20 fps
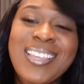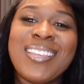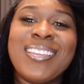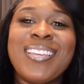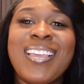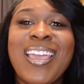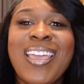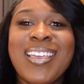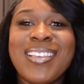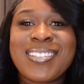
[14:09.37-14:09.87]

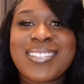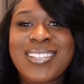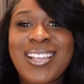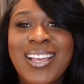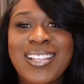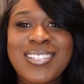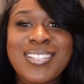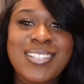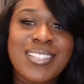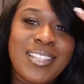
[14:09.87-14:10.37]
Yes,
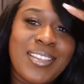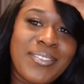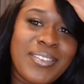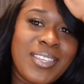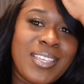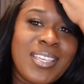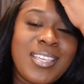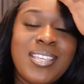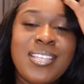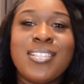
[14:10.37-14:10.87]
I just love it.
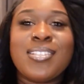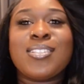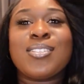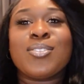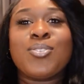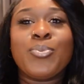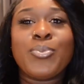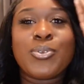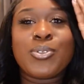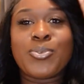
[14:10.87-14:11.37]
It's
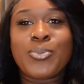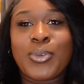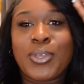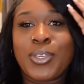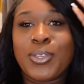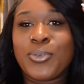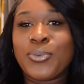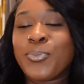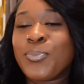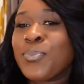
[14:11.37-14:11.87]
super, super
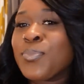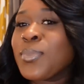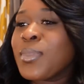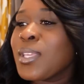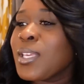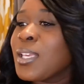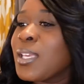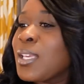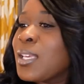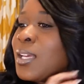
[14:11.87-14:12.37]
cute.
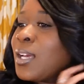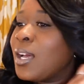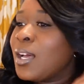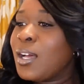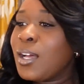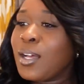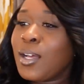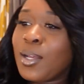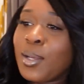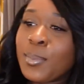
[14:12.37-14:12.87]

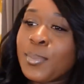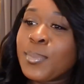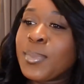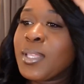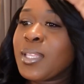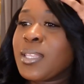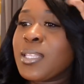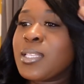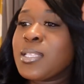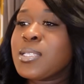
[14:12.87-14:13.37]

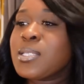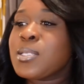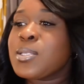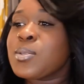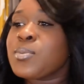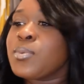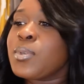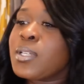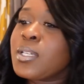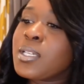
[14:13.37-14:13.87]

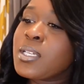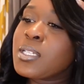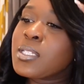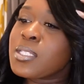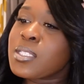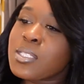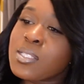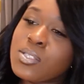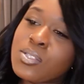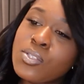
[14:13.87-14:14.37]
This
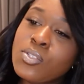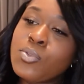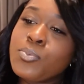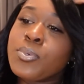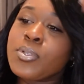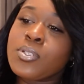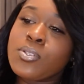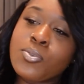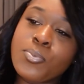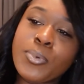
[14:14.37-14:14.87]
was
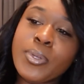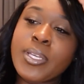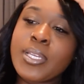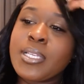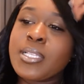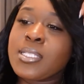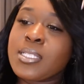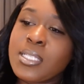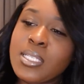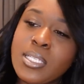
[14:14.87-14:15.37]
super, super
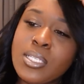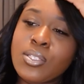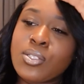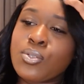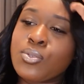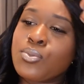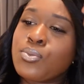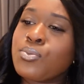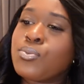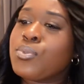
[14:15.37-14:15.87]
easy
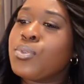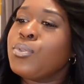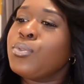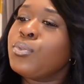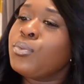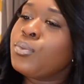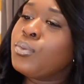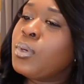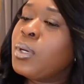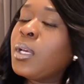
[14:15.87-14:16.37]
to
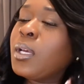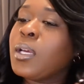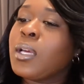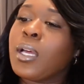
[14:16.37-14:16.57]
do.